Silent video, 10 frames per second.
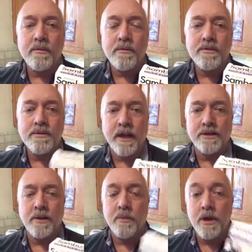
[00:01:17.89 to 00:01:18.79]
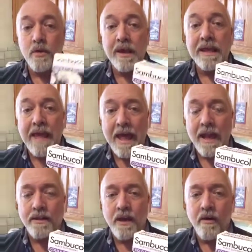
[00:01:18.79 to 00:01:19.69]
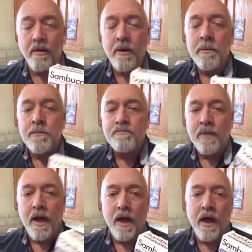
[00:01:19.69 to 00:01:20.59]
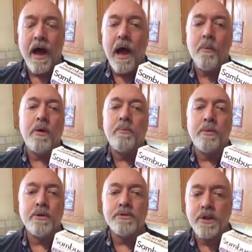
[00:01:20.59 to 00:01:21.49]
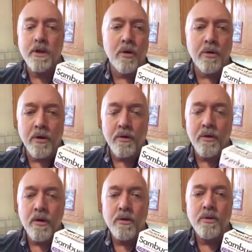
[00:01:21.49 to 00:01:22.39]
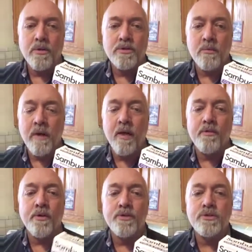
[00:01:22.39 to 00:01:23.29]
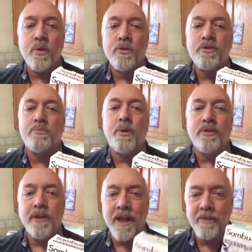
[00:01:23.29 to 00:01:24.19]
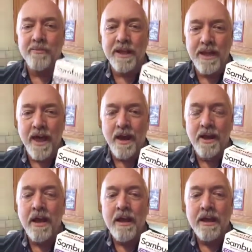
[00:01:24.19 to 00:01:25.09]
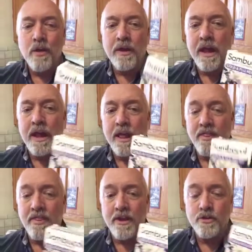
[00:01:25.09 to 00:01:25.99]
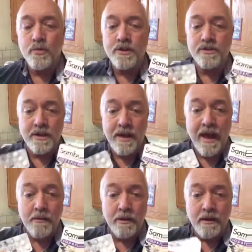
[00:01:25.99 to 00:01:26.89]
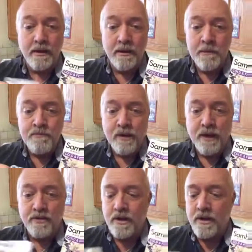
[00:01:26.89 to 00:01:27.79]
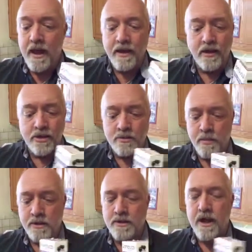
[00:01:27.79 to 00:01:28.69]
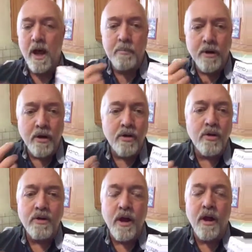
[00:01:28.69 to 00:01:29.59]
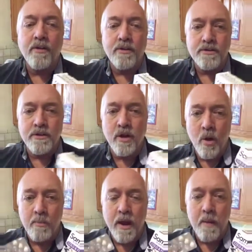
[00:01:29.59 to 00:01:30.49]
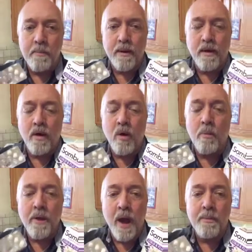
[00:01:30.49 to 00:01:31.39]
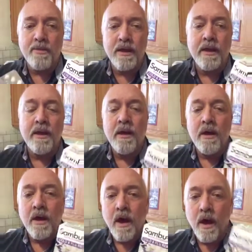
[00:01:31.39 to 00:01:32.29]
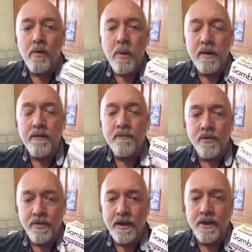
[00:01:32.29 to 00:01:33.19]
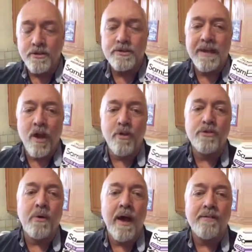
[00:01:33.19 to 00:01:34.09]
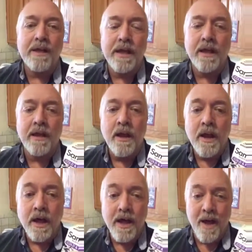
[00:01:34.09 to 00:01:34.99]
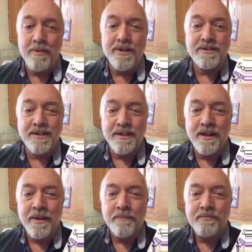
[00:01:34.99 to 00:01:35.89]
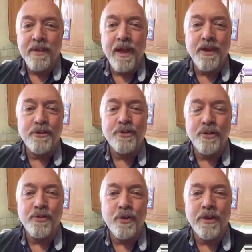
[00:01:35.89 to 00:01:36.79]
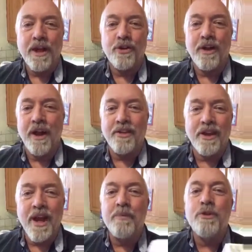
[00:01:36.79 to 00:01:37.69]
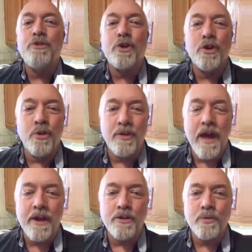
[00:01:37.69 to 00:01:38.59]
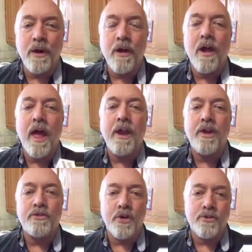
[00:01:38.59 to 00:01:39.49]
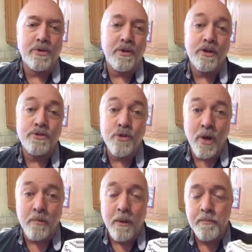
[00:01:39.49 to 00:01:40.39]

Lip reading: section, but you can get it there. I would personally go to some health food store and support them to get it. You can get it in this, which is a tablet, easy to take. You just punch it out, put it under your tongue. This is a homeopathy remedy for this. They also have it in gummies. So if your kids like the gummies, you can do that as well. And it's also in a syrup.